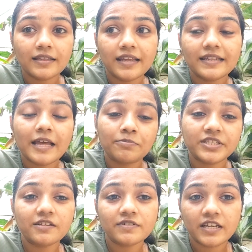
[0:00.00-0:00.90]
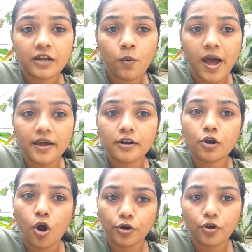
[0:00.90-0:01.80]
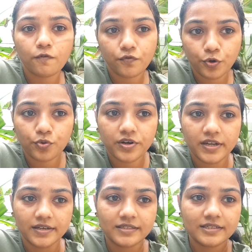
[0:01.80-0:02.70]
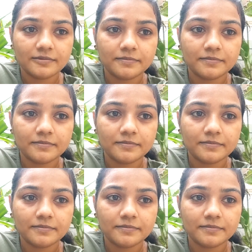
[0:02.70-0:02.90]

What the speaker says: they themselves require a lot of nutrients.